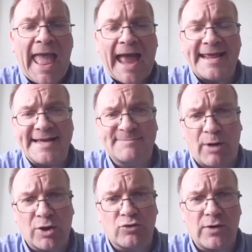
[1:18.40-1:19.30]
And it is
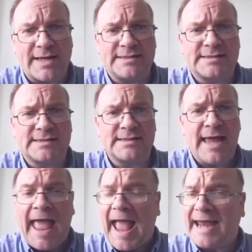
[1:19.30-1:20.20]
by grace
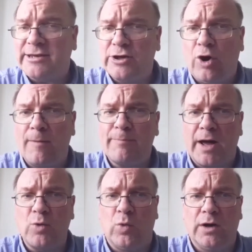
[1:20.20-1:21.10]
and not
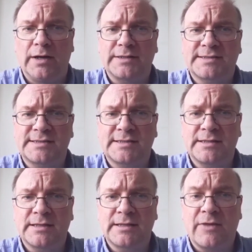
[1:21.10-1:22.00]
by works
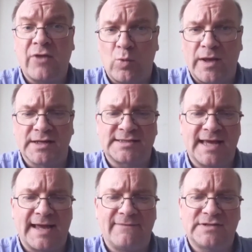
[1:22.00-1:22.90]
that we are
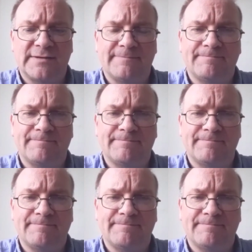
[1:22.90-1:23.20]
saved.